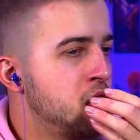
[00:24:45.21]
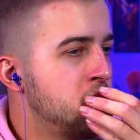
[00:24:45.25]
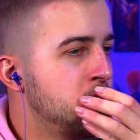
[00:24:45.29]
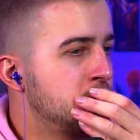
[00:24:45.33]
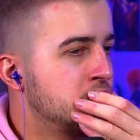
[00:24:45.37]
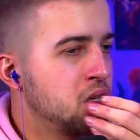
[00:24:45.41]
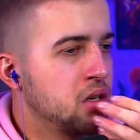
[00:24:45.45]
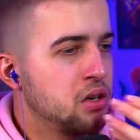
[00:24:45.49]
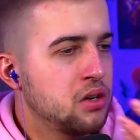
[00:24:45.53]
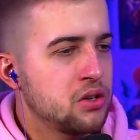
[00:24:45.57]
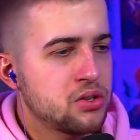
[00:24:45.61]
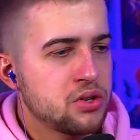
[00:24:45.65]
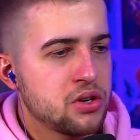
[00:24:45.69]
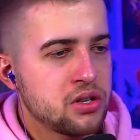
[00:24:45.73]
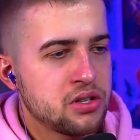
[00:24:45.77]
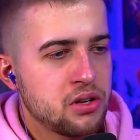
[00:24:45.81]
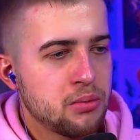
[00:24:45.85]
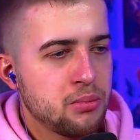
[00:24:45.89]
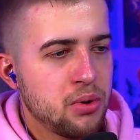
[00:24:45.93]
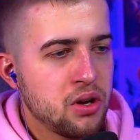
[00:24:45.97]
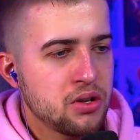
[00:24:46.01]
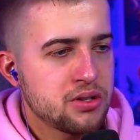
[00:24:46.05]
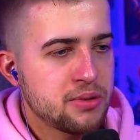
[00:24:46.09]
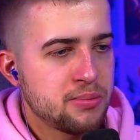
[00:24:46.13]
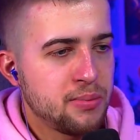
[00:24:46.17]
You don't trust your
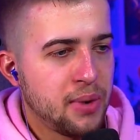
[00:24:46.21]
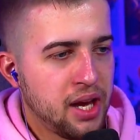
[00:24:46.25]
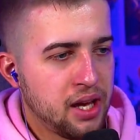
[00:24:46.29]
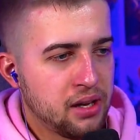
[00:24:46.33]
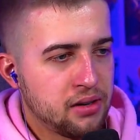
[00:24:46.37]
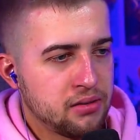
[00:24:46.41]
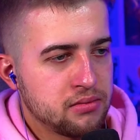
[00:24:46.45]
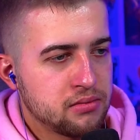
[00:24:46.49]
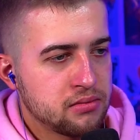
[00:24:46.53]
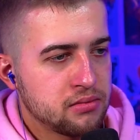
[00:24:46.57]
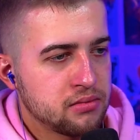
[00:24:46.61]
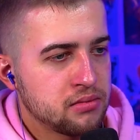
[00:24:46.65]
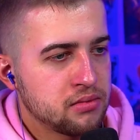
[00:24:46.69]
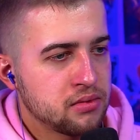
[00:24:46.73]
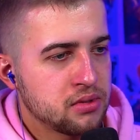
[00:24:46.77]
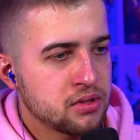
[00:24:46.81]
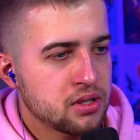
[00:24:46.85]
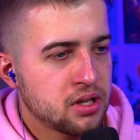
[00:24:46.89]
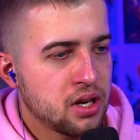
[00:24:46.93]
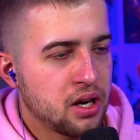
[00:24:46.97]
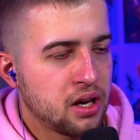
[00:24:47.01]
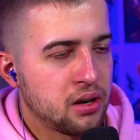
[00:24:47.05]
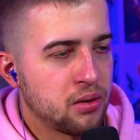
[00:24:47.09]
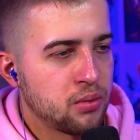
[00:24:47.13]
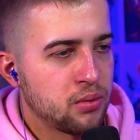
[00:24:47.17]
boss, man. It's
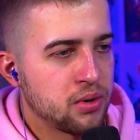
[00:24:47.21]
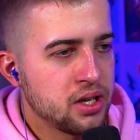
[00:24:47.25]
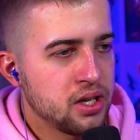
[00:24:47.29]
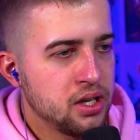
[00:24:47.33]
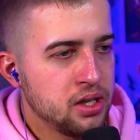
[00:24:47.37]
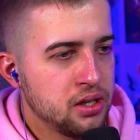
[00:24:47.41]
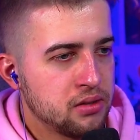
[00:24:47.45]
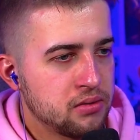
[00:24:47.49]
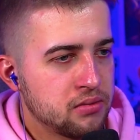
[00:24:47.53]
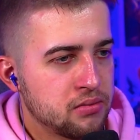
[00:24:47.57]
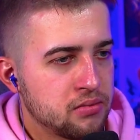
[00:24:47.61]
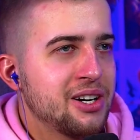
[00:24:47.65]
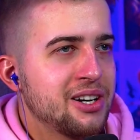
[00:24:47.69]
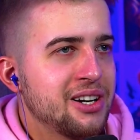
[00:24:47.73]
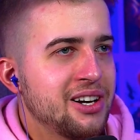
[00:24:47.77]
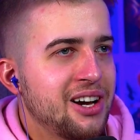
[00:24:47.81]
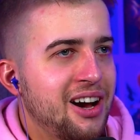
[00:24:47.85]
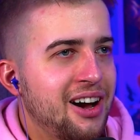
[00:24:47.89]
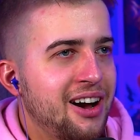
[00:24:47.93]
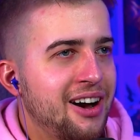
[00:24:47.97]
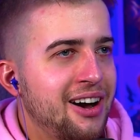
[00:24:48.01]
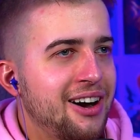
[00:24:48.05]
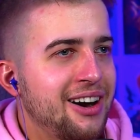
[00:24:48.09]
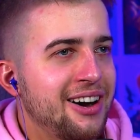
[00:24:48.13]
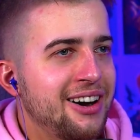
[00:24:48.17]
kind of weird.
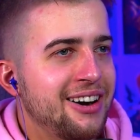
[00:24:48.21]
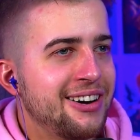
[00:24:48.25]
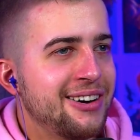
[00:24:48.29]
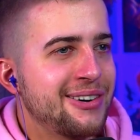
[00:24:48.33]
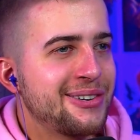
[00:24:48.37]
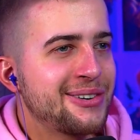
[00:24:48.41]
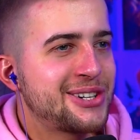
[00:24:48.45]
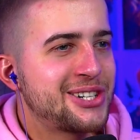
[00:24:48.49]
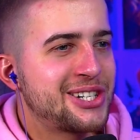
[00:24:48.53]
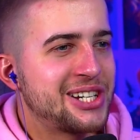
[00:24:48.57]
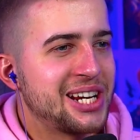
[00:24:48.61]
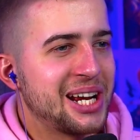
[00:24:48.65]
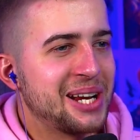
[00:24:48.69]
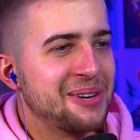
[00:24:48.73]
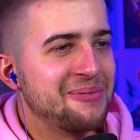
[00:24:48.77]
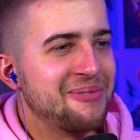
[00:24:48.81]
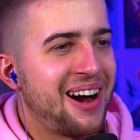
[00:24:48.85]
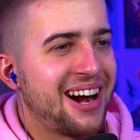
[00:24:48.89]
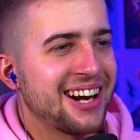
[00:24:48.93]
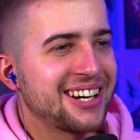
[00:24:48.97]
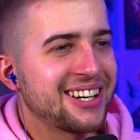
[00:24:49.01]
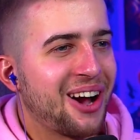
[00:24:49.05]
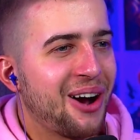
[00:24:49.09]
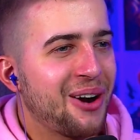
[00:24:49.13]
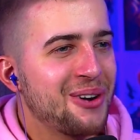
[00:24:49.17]
Oh, shit.
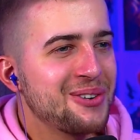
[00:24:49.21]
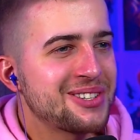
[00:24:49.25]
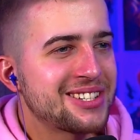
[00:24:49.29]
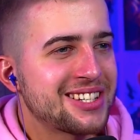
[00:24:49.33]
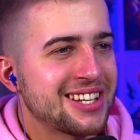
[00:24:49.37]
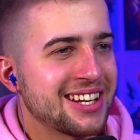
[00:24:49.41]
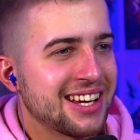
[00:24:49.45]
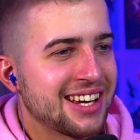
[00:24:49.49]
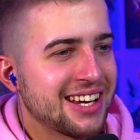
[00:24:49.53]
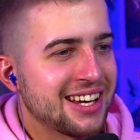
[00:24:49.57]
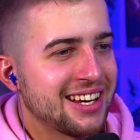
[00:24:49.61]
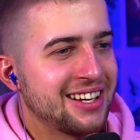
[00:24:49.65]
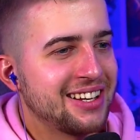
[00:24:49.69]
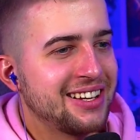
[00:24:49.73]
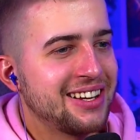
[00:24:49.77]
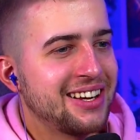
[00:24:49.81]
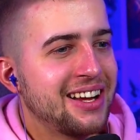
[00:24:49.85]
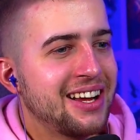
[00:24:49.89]
My goat's here.